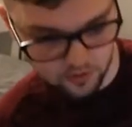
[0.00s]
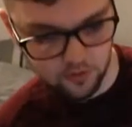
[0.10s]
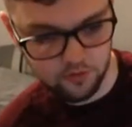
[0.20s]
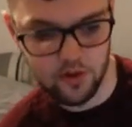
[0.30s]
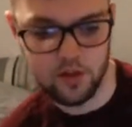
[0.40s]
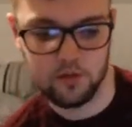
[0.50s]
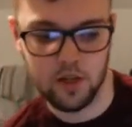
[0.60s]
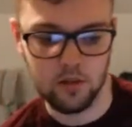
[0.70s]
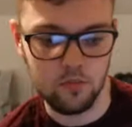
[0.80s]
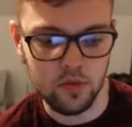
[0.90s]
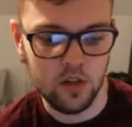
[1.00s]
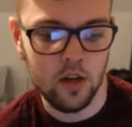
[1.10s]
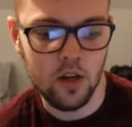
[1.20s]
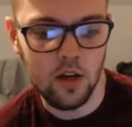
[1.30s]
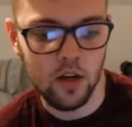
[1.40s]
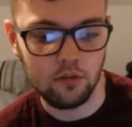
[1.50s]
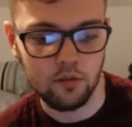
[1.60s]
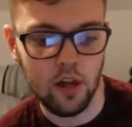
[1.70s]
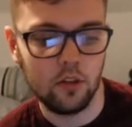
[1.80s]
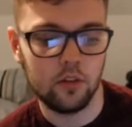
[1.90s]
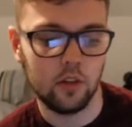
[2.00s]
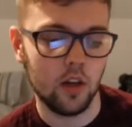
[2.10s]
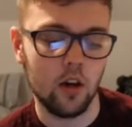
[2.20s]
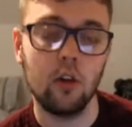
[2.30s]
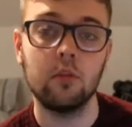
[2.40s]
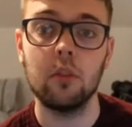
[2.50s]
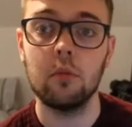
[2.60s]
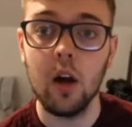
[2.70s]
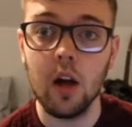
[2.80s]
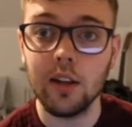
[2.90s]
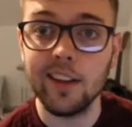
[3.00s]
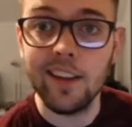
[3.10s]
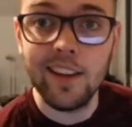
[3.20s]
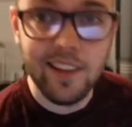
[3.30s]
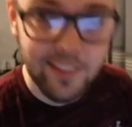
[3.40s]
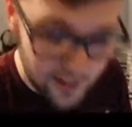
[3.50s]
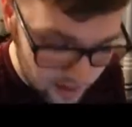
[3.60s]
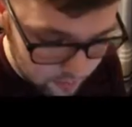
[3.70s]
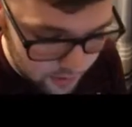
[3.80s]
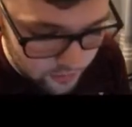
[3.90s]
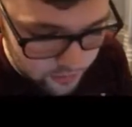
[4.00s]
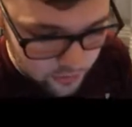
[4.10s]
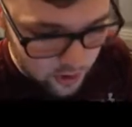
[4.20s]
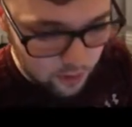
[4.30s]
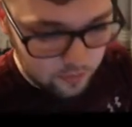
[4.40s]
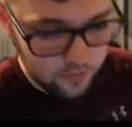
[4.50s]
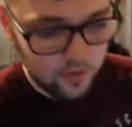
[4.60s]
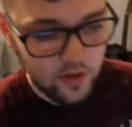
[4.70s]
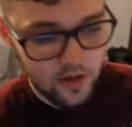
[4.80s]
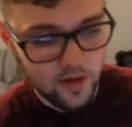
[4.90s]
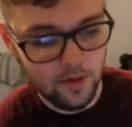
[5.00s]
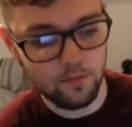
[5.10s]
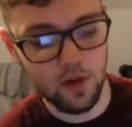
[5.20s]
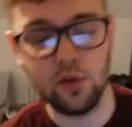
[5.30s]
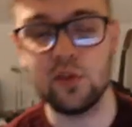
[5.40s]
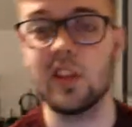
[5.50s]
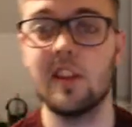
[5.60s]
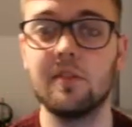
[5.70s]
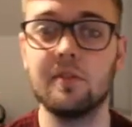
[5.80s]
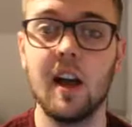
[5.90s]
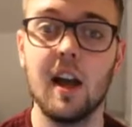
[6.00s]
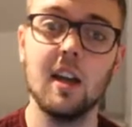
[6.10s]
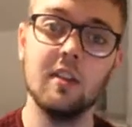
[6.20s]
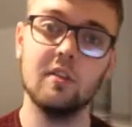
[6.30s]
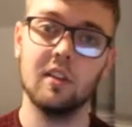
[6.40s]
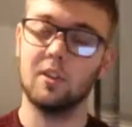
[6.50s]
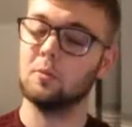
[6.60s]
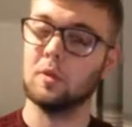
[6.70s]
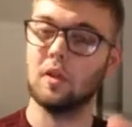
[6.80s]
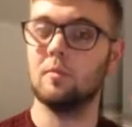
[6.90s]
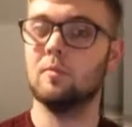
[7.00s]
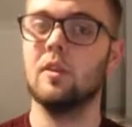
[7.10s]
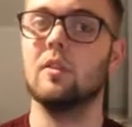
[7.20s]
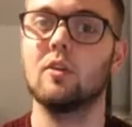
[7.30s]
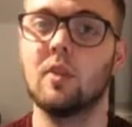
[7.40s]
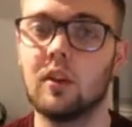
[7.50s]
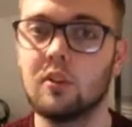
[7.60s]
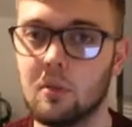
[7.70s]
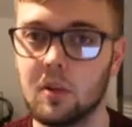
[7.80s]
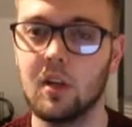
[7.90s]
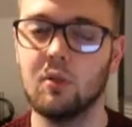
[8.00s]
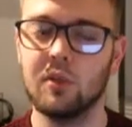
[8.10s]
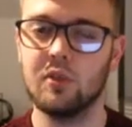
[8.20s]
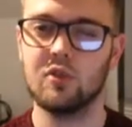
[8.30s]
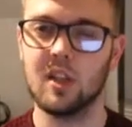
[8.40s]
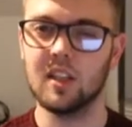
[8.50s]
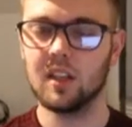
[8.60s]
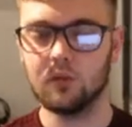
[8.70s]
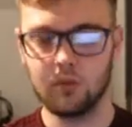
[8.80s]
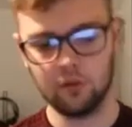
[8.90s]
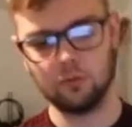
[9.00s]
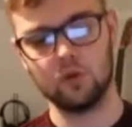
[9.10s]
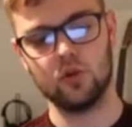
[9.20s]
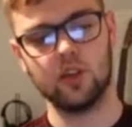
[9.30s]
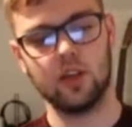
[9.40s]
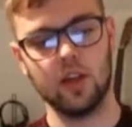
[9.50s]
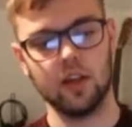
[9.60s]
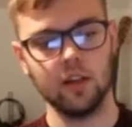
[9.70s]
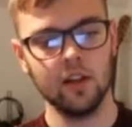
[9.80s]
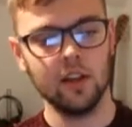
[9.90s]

their 5 games have yet to get off the mark. That rounds up match day 5. It's been a bit of a quick summary. I wanted to try and get through it as much as I can.